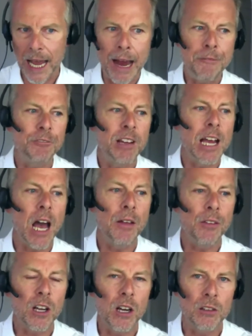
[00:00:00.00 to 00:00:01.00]
Every
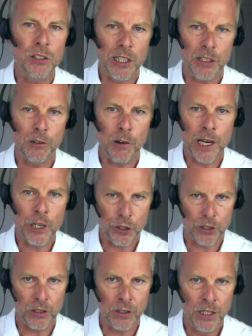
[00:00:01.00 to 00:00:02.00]
other
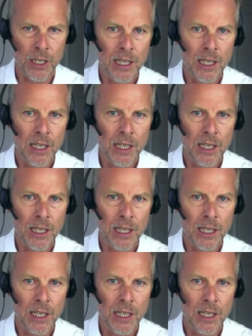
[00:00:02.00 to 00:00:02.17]
consideration